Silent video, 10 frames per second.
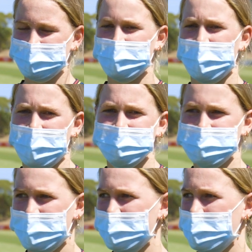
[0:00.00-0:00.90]
Yeah, I'd
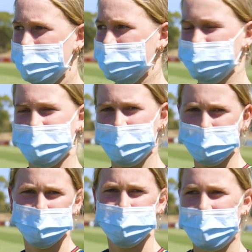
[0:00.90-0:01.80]
say because I got
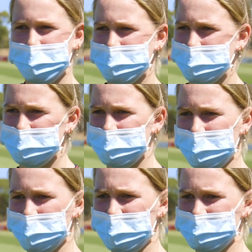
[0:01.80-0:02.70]
more time in the
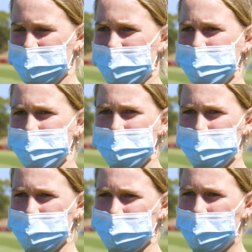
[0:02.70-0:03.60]
midfield, I'd say I'm a bit
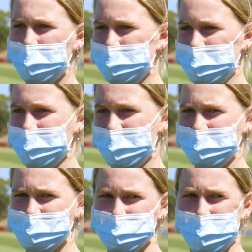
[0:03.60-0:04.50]
more confident and
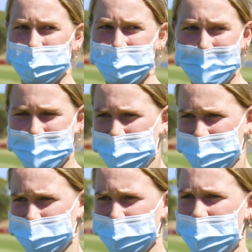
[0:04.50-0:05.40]
just know
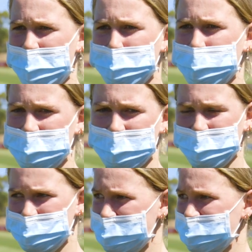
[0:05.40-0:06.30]
I've got that
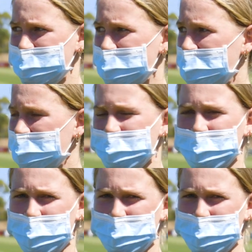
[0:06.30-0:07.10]
pre-season in, the